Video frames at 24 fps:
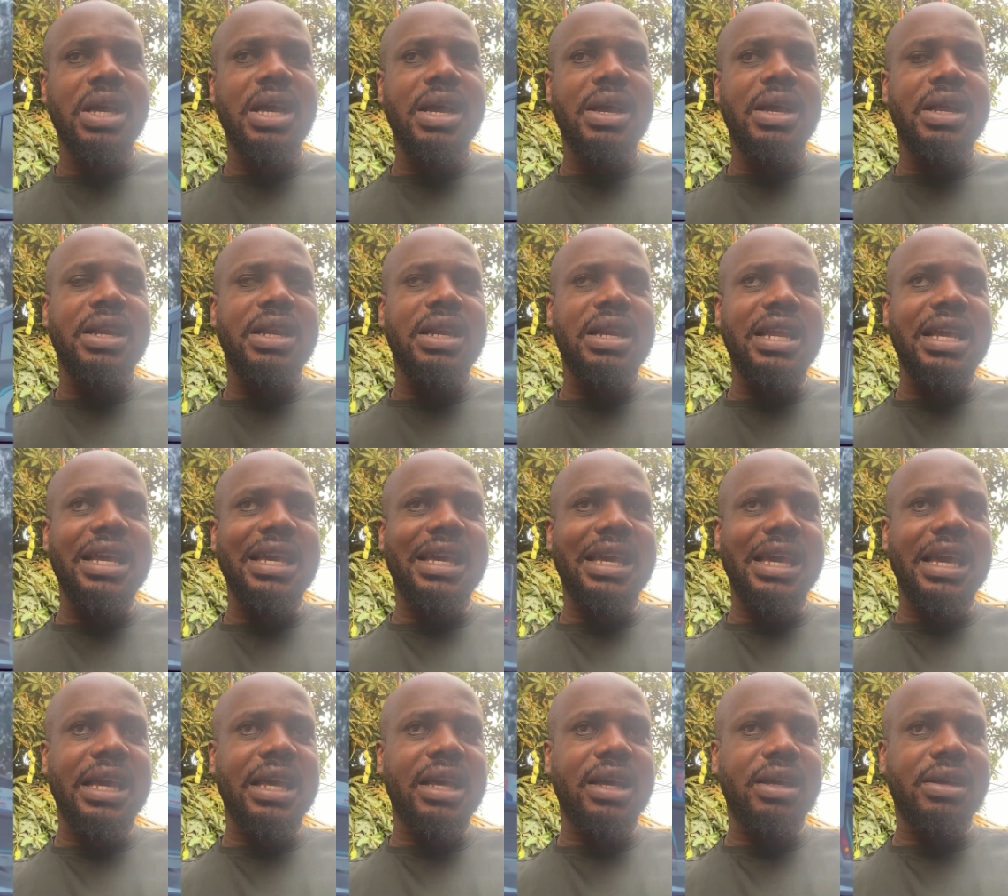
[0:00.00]

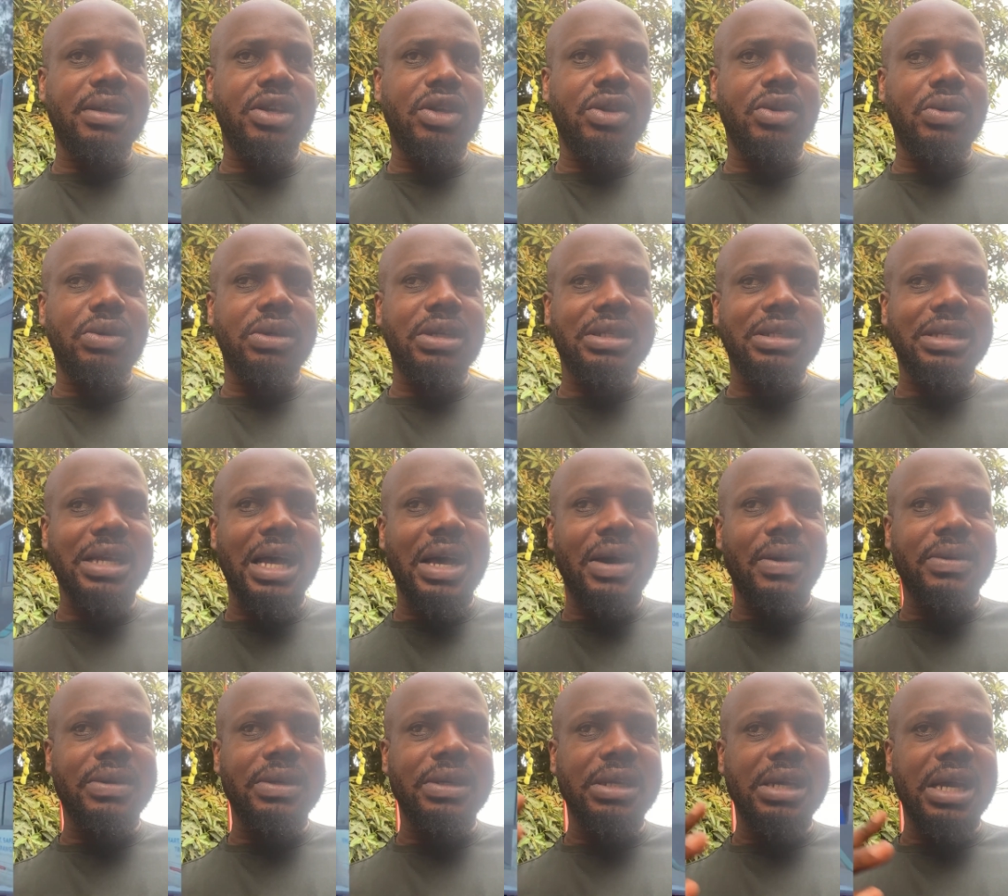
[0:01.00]
linking the
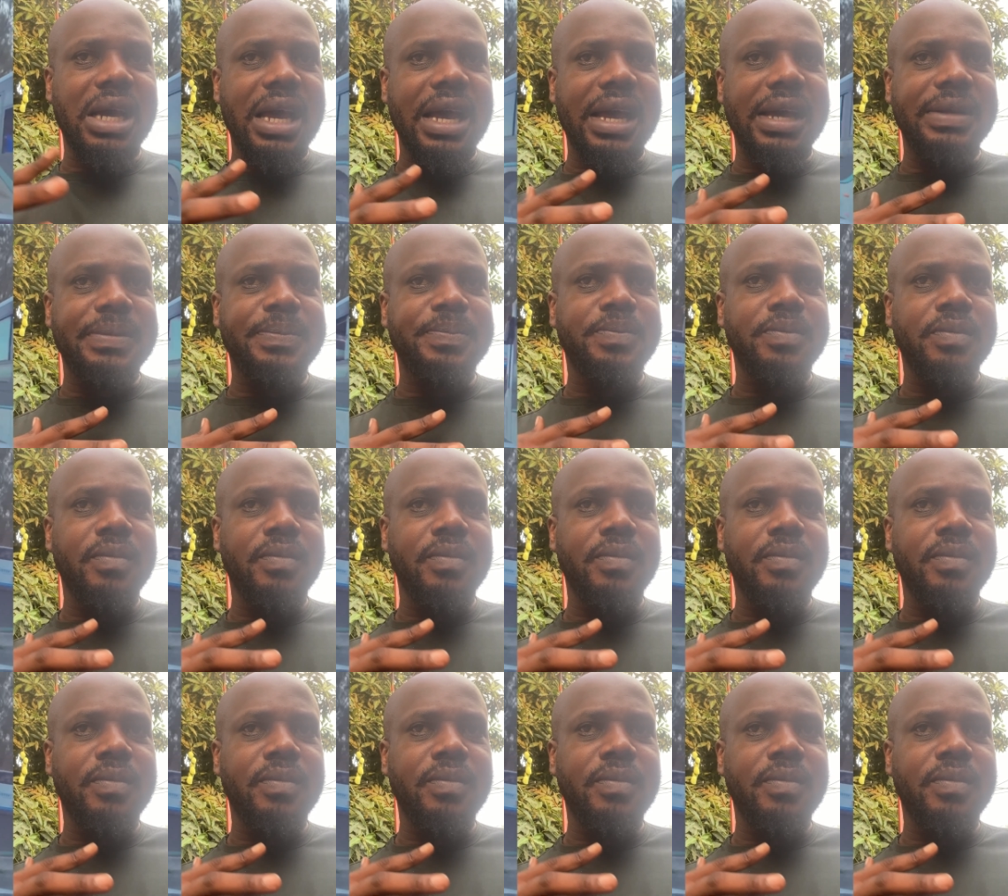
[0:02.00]
town and